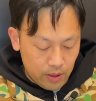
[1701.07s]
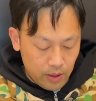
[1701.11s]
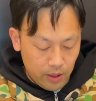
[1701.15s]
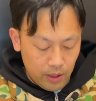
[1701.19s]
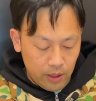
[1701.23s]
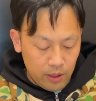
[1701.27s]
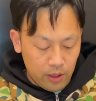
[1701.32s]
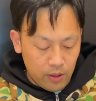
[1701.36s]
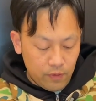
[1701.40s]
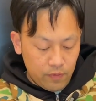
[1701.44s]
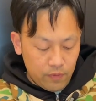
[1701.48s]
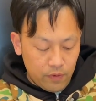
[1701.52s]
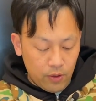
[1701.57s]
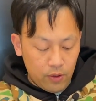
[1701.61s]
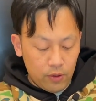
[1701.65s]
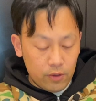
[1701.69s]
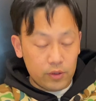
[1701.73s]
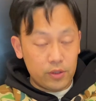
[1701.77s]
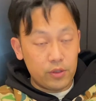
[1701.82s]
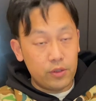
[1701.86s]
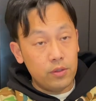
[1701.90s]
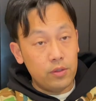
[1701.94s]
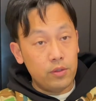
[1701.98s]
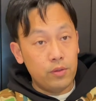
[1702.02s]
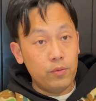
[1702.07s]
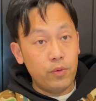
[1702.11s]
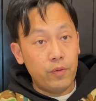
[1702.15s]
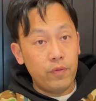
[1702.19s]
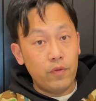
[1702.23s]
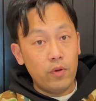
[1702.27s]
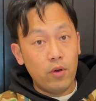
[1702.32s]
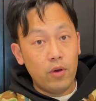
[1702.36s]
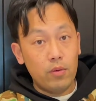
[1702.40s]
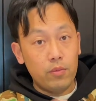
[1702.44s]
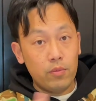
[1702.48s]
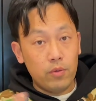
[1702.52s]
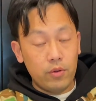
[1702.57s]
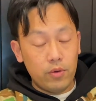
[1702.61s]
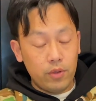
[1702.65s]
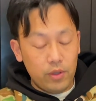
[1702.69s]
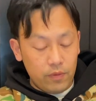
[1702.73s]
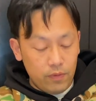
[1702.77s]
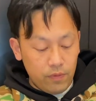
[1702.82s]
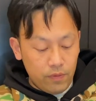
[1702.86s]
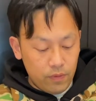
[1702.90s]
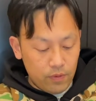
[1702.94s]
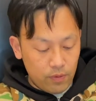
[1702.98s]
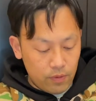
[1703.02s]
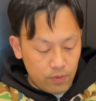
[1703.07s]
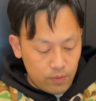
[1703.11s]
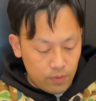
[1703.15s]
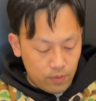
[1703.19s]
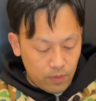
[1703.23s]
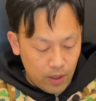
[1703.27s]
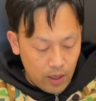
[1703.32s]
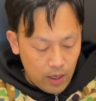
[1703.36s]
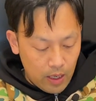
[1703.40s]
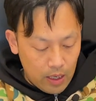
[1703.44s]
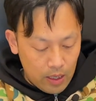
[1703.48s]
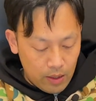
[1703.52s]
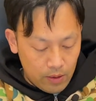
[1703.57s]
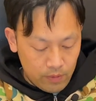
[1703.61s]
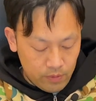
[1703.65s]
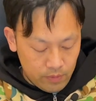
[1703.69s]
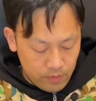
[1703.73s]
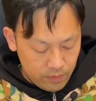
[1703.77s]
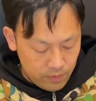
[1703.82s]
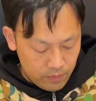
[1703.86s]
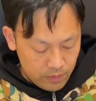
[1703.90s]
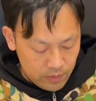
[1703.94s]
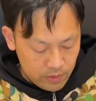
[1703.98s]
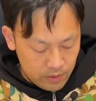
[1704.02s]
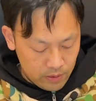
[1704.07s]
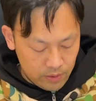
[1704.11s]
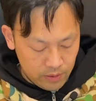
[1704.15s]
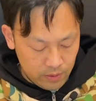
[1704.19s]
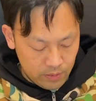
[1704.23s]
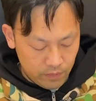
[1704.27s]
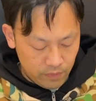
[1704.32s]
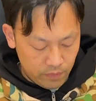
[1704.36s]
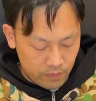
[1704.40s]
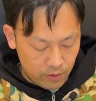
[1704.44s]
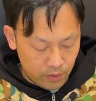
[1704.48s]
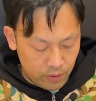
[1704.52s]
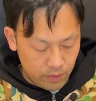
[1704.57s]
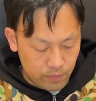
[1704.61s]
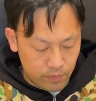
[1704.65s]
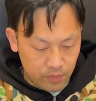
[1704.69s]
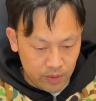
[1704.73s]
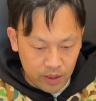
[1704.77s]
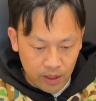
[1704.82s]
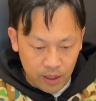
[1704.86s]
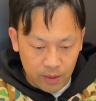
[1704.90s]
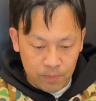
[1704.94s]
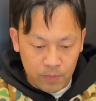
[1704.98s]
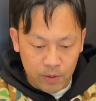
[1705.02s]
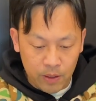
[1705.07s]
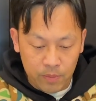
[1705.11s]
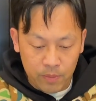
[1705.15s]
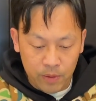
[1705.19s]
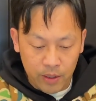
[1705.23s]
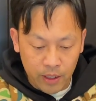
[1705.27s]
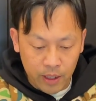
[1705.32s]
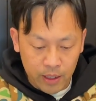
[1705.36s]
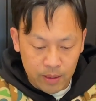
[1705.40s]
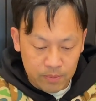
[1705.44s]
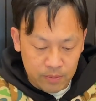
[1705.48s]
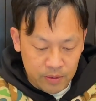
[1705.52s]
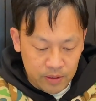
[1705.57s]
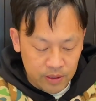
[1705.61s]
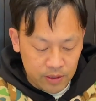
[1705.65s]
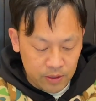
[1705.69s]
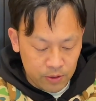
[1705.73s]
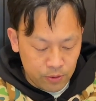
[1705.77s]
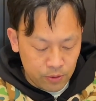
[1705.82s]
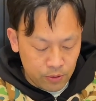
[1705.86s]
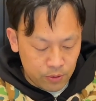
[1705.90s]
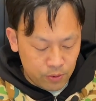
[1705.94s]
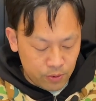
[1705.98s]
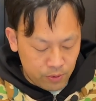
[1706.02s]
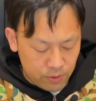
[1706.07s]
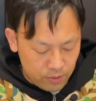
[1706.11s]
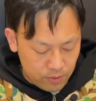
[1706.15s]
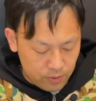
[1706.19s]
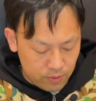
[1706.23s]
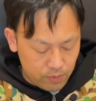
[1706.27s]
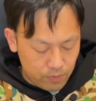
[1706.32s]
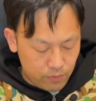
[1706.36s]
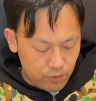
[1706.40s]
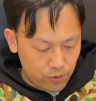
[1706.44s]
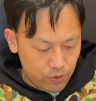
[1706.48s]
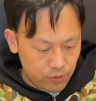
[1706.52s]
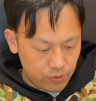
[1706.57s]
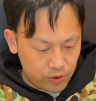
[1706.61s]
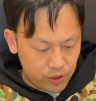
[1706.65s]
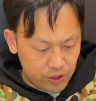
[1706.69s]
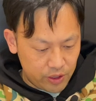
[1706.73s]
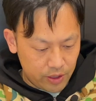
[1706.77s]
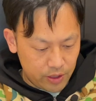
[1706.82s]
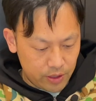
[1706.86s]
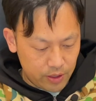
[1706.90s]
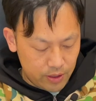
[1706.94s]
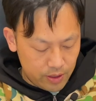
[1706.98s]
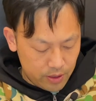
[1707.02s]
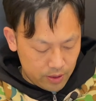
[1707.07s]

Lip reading: And of course, we've got more info from the upcoming MCU project,